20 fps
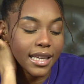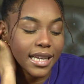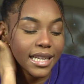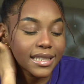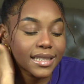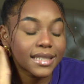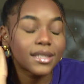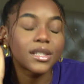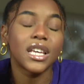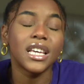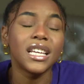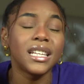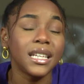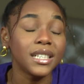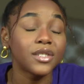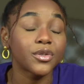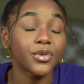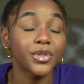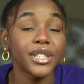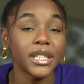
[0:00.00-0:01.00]
it
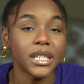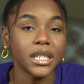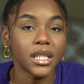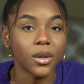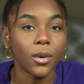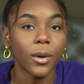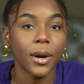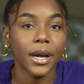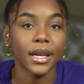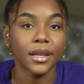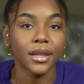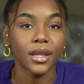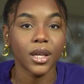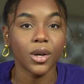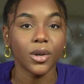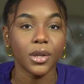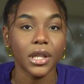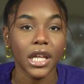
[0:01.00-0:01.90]
is really annoying though.